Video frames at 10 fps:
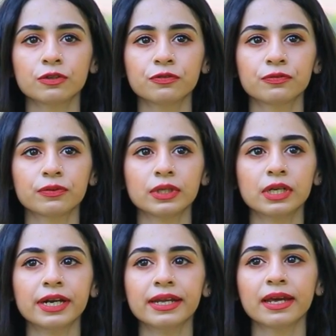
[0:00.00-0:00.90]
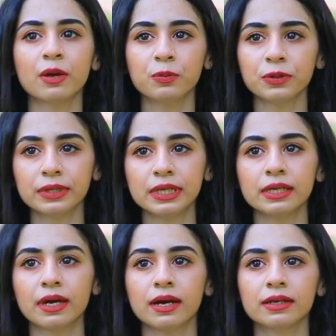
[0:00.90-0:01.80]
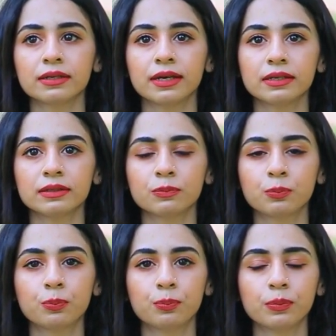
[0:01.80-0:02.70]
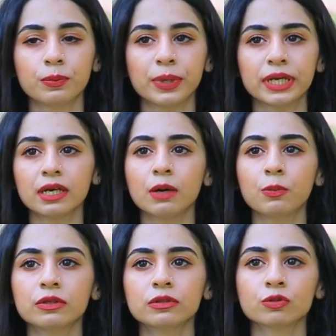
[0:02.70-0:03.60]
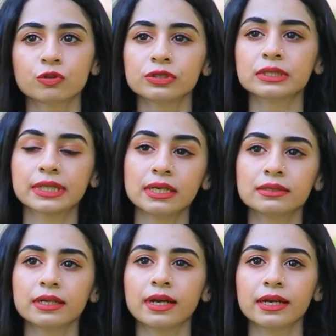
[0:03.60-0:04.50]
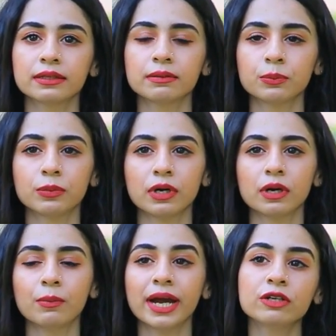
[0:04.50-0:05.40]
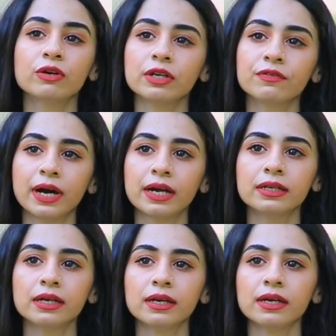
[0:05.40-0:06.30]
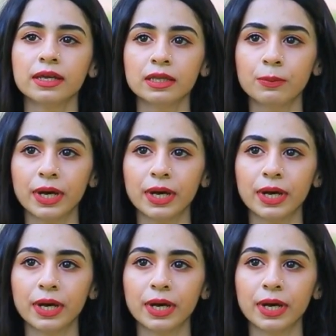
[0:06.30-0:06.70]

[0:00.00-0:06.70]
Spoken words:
of learning empathy and picking on social skills that I might not have had in the